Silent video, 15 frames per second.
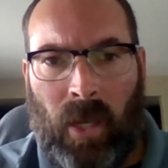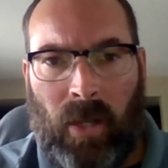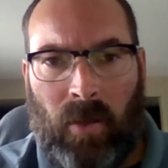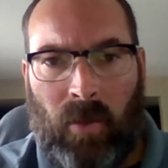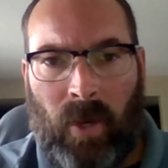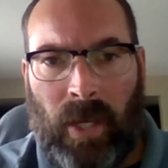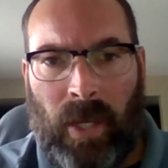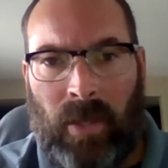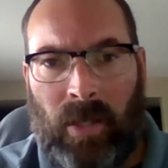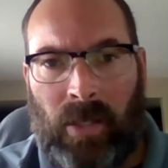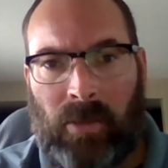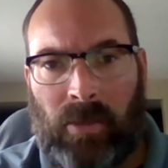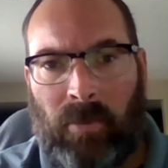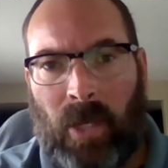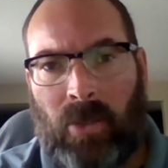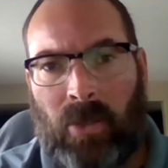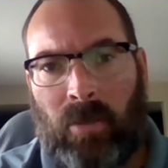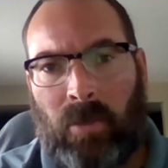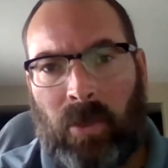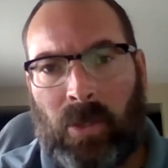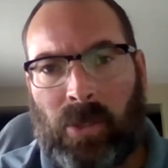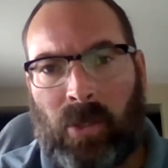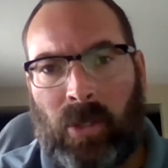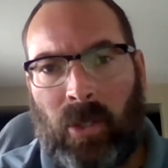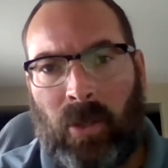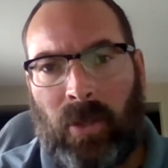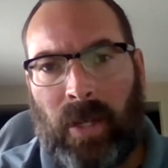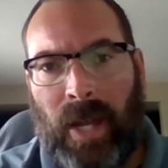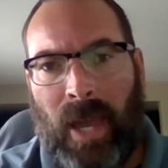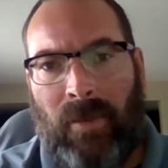in a way that is measurable so you
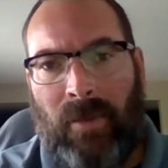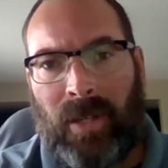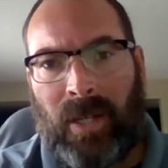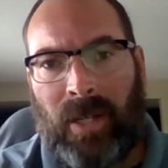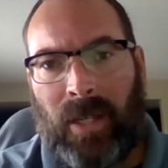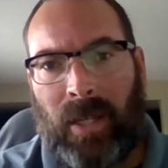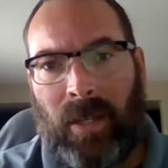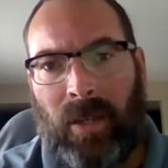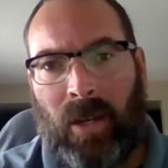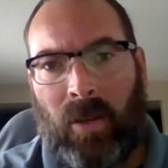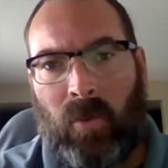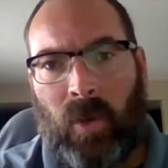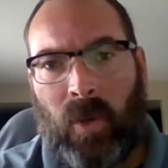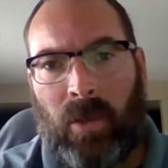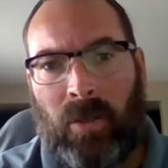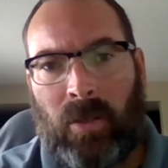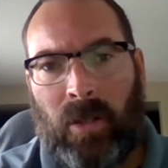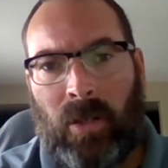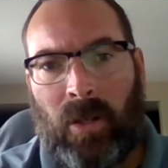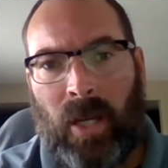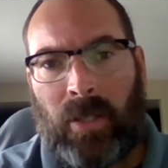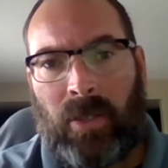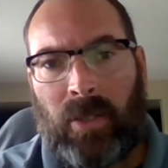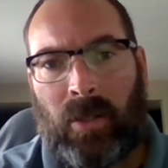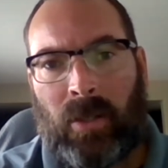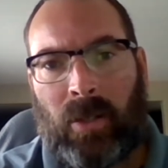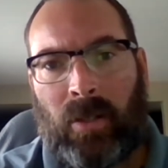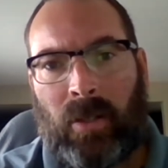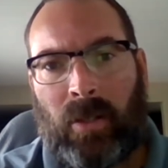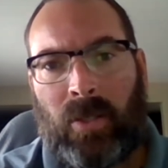could have an idea on whether or not your
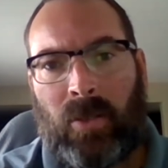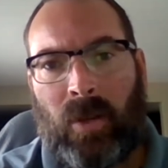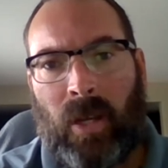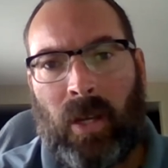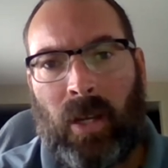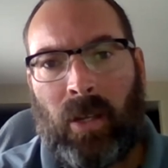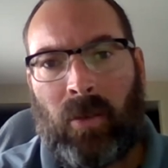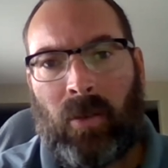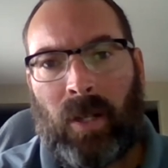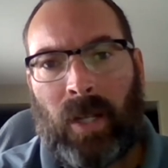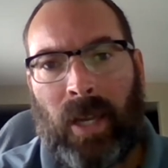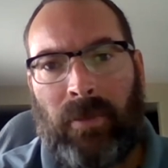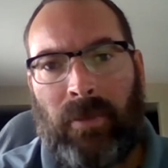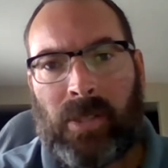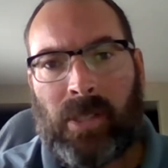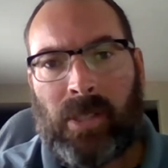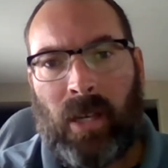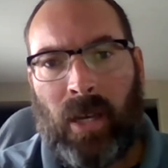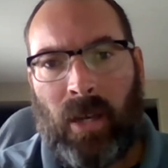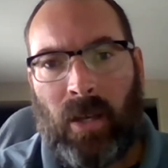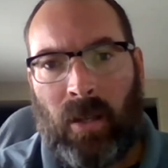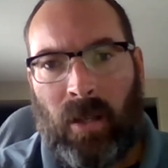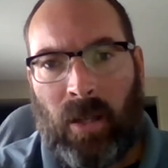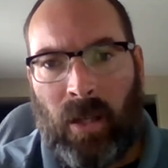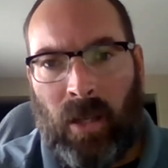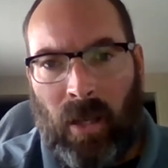current training or lifestyle